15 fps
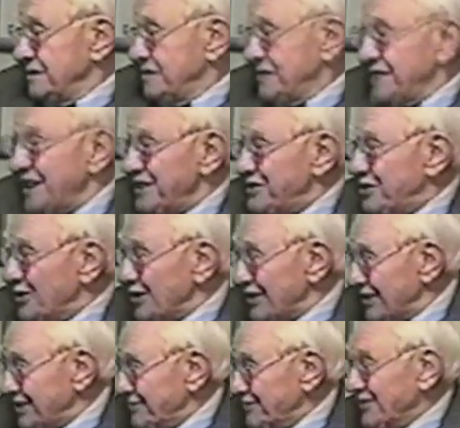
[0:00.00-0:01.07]
And they took
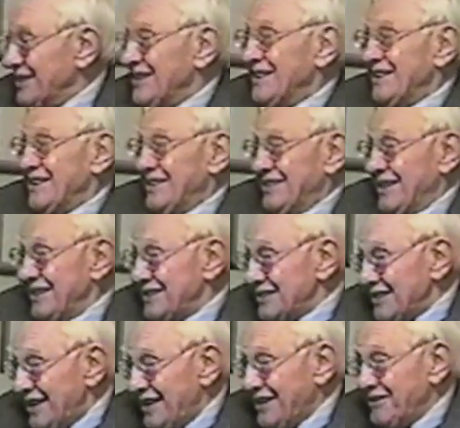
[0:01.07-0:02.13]
it, they
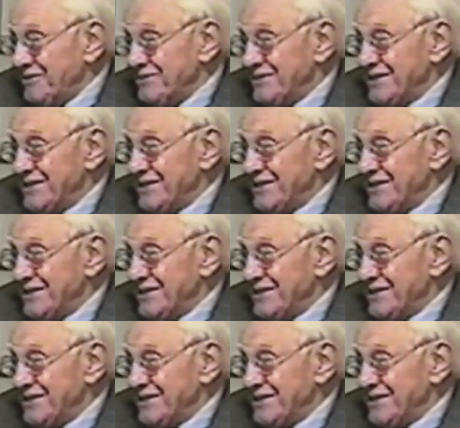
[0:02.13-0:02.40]
claimed